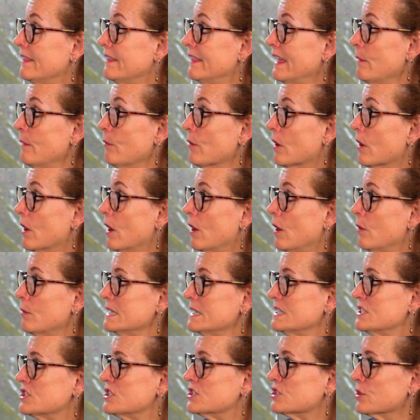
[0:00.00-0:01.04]
They were
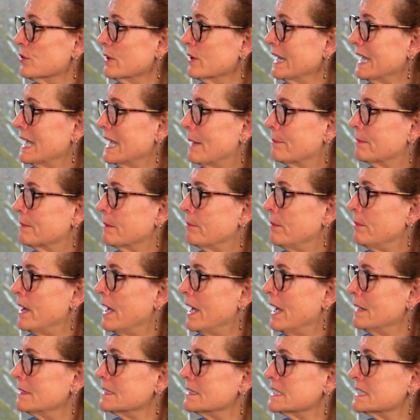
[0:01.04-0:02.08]
always stirring up the
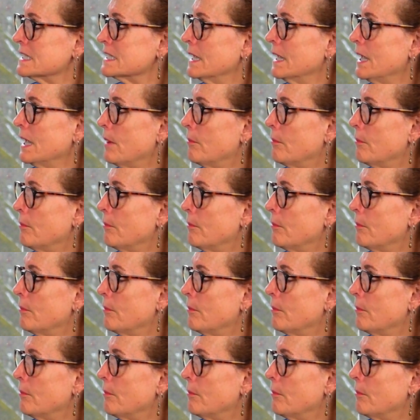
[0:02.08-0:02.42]
pond's